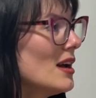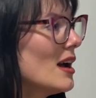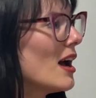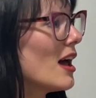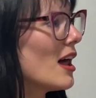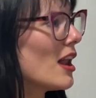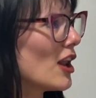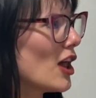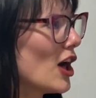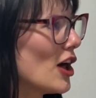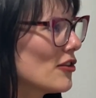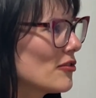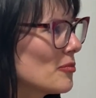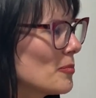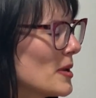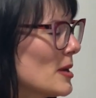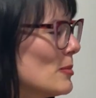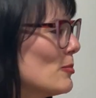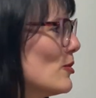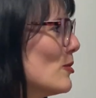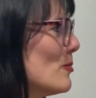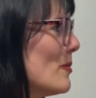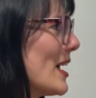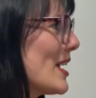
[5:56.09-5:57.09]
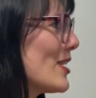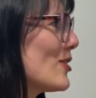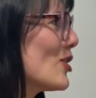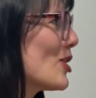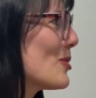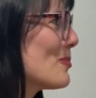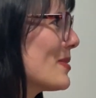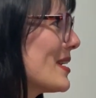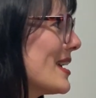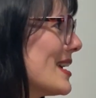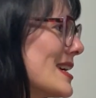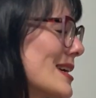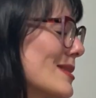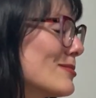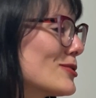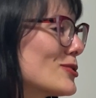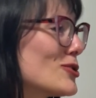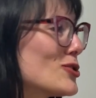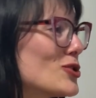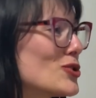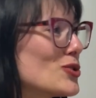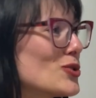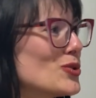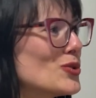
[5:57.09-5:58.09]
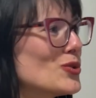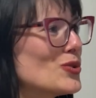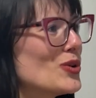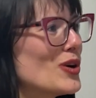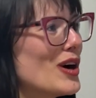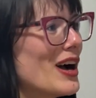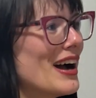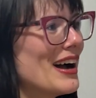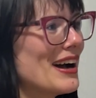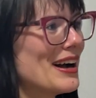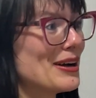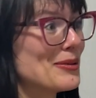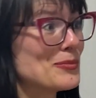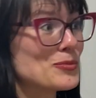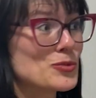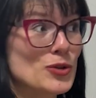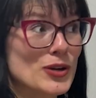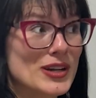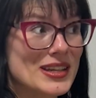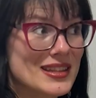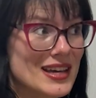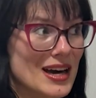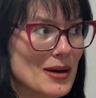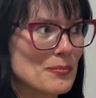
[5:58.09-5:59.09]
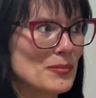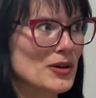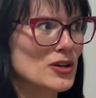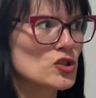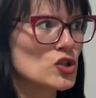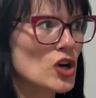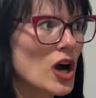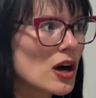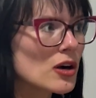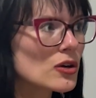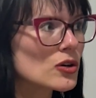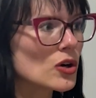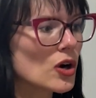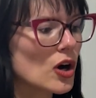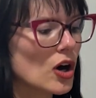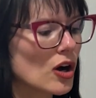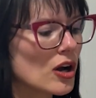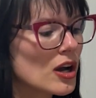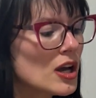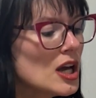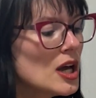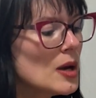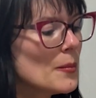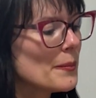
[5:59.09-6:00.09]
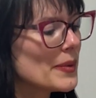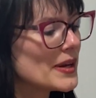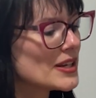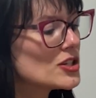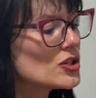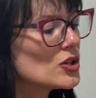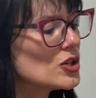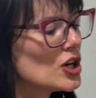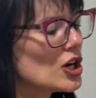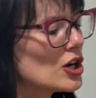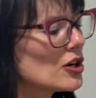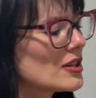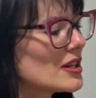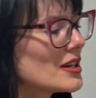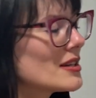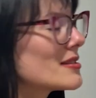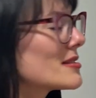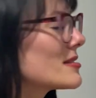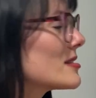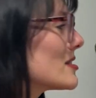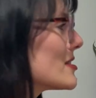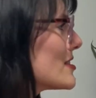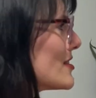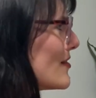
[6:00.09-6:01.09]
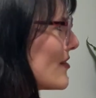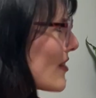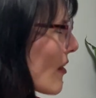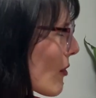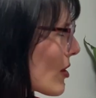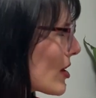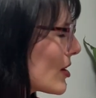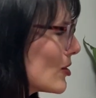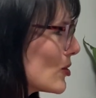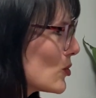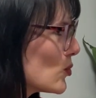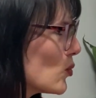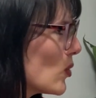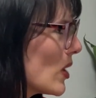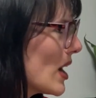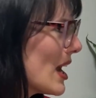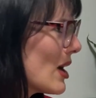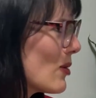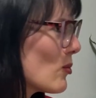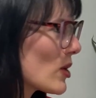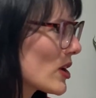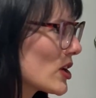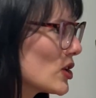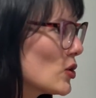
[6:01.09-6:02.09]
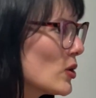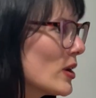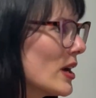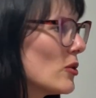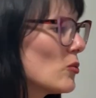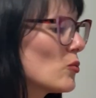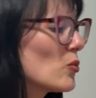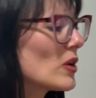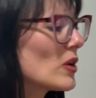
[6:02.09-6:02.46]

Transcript: A lot of people might not be able to drink that much alcohol, but you know that this is a very good way where you can